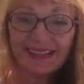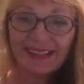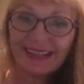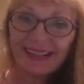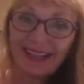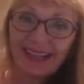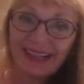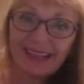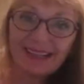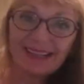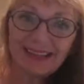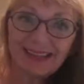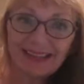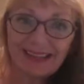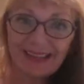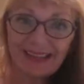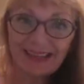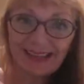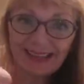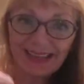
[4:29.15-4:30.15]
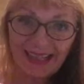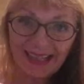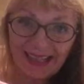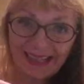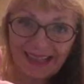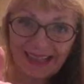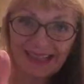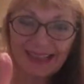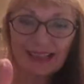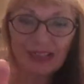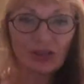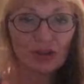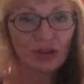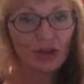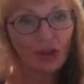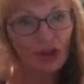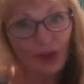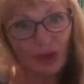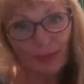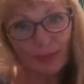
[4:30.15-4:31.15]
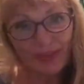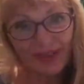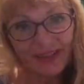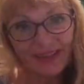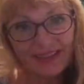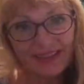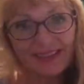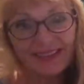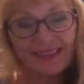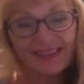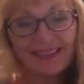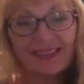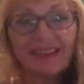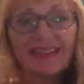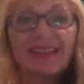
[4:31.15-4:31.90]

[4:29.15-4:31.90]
kindly like, comment,